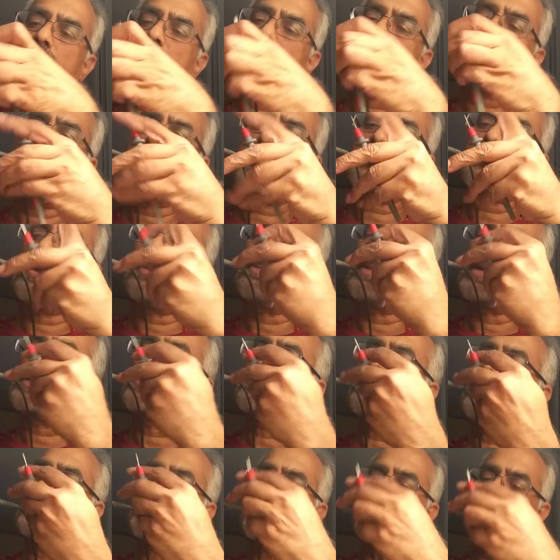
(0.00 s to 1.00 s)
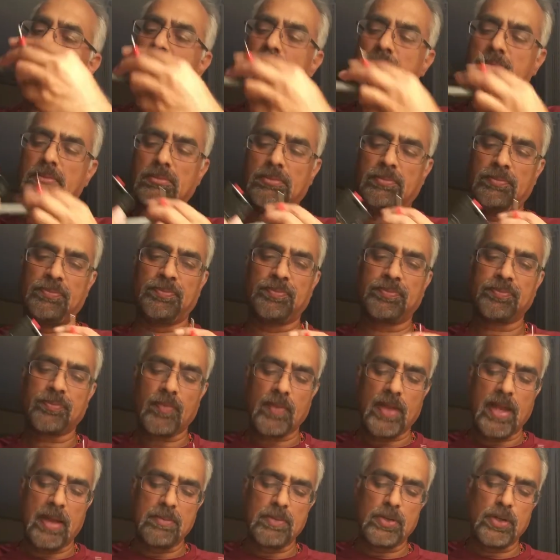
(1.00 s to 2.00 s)
I take my multimeter,
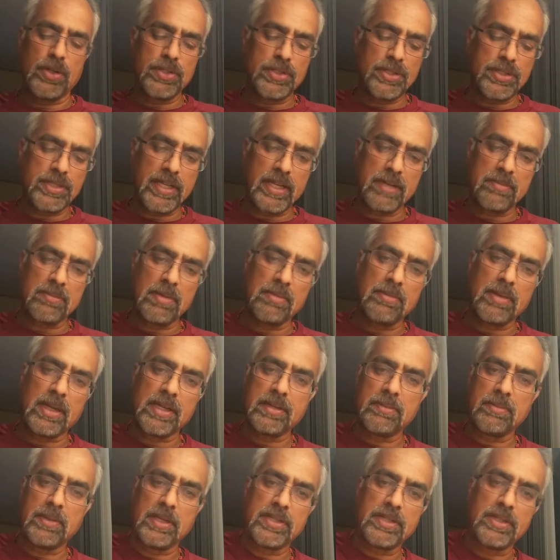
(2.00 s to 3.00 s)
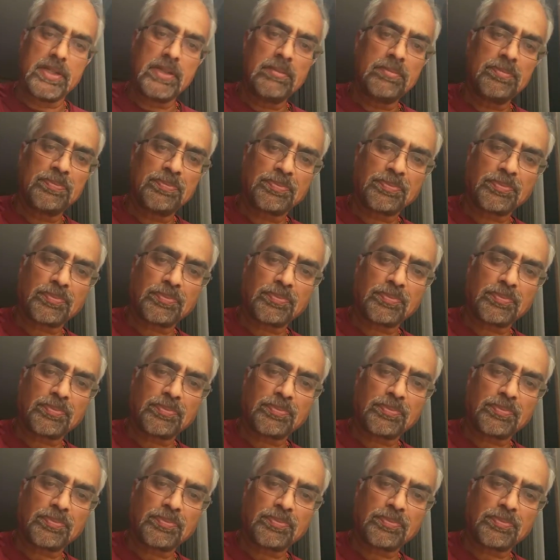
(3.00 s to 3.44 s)
I'm going to take my multimeter